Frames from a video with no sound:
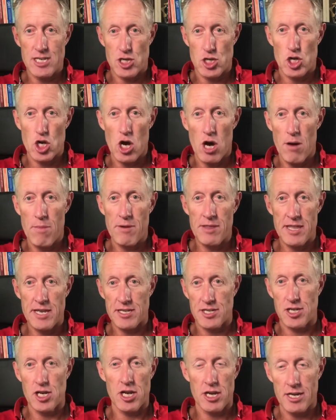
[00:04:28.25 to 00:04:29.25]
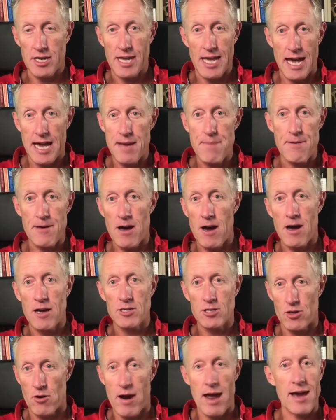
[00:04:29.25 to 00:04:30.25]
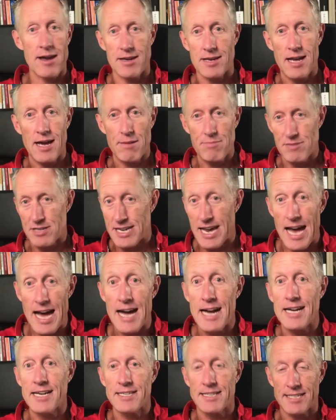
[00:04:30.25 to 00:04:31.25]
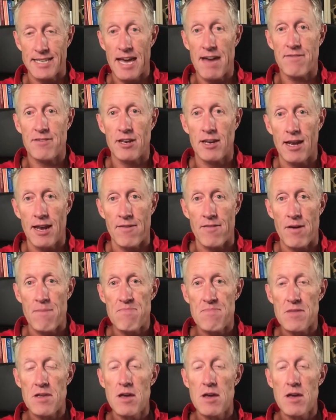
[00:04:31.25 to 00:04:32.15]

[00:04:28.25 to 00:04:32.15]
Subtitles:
job, and there's certain KPIs or outcomes, targets they have to deliver,